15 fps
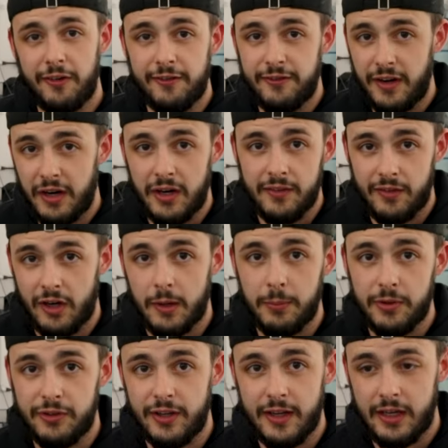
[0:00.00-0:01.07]
are very, very
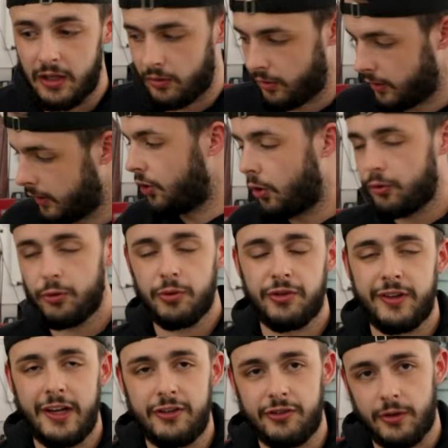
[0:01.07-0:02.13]
particular. You don't do a
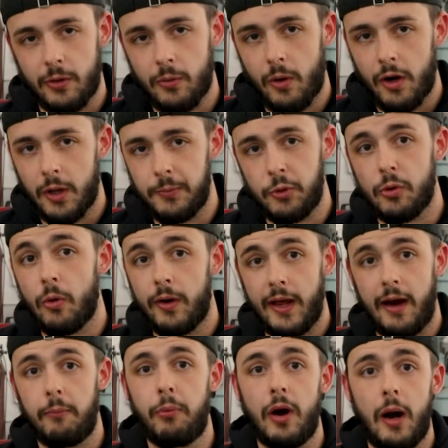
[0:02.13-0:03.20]
stage 0 on them, you're going to
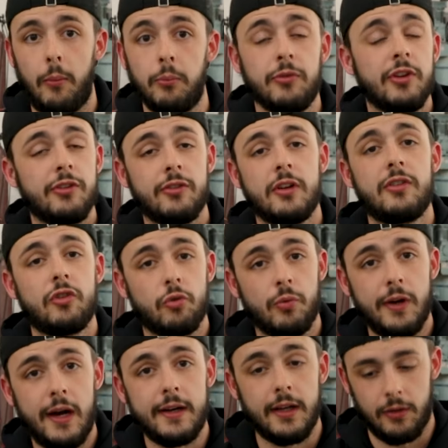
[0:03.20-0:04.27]
have problems. Isn't this is
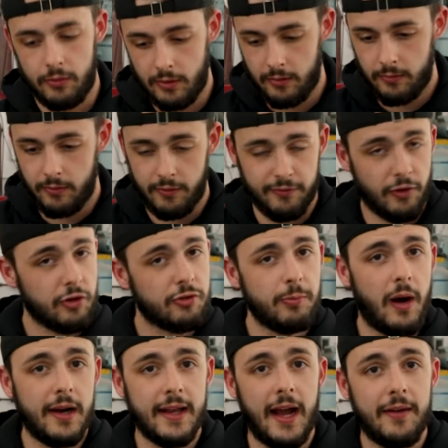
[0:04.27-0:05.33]
what I did? The first
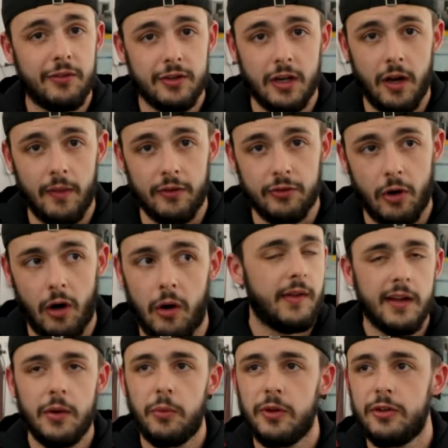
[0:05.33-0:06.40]
mod I ever did on this car, I
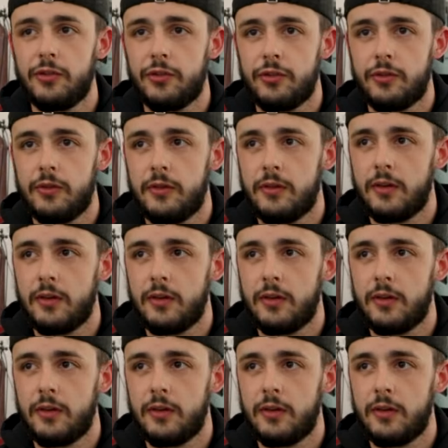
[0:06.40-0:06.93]
think it was